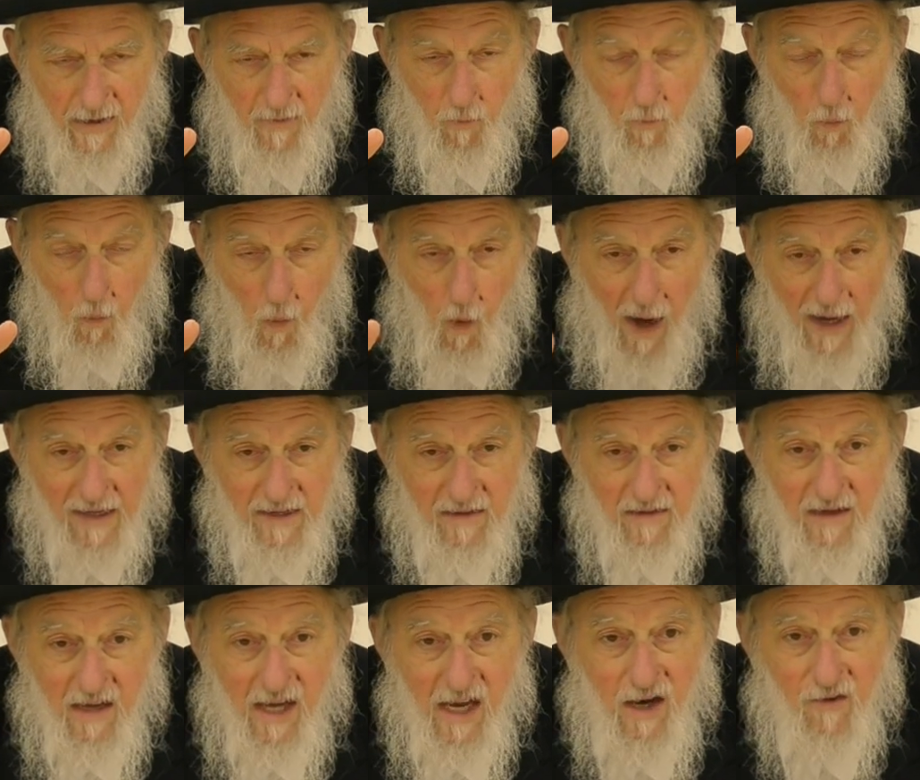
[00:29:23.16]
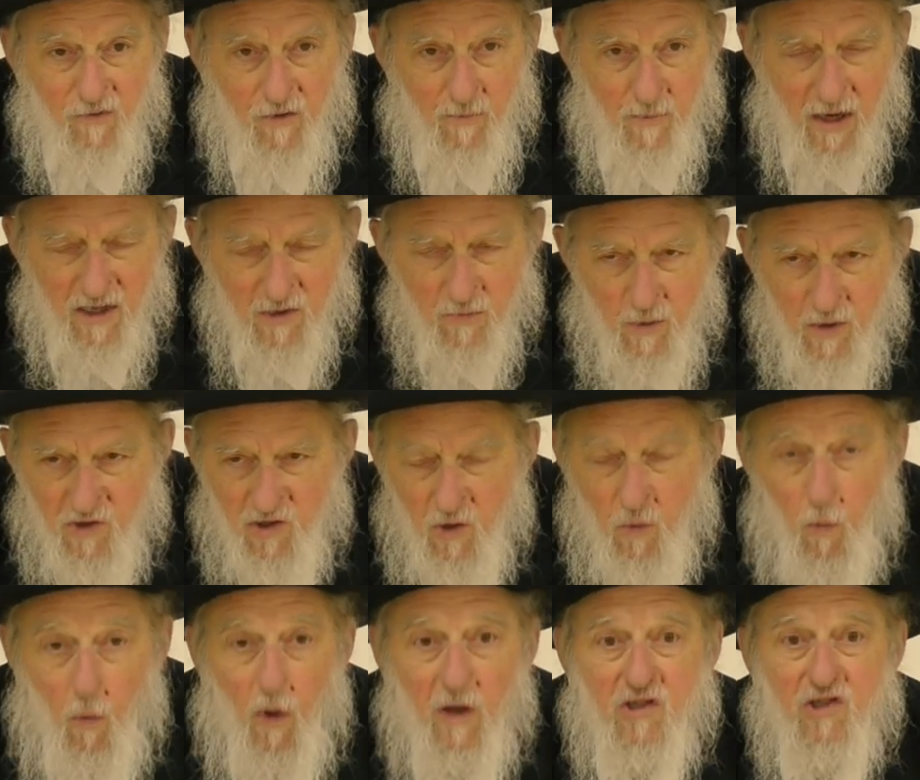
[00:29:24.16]
Wanting to hear from us means he
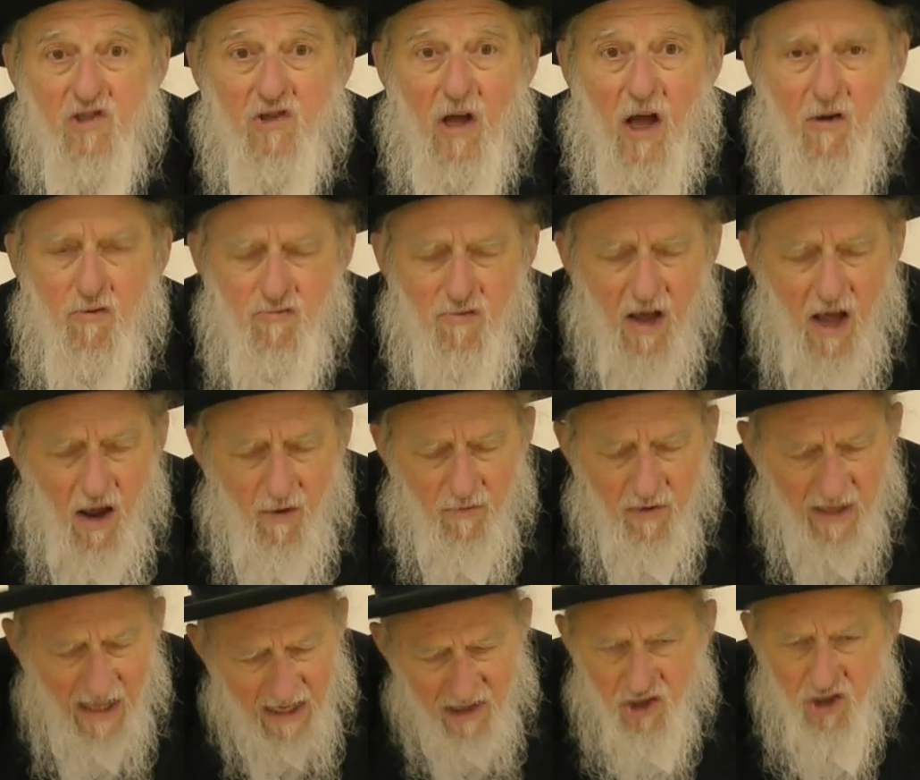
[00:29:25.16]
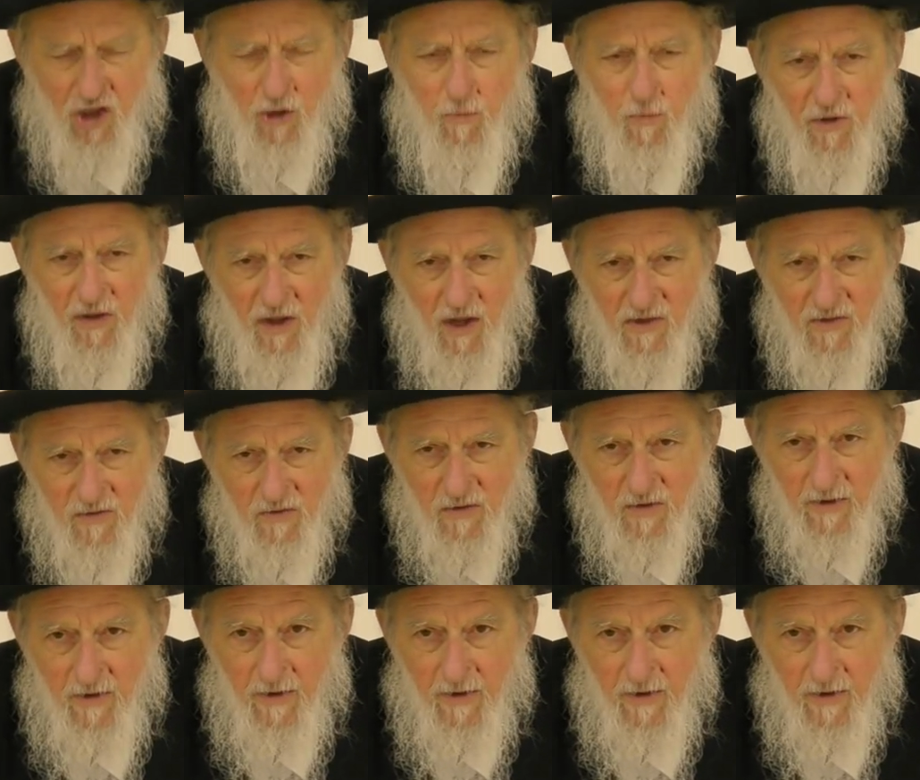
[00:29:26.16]
wants to, a relationship with us.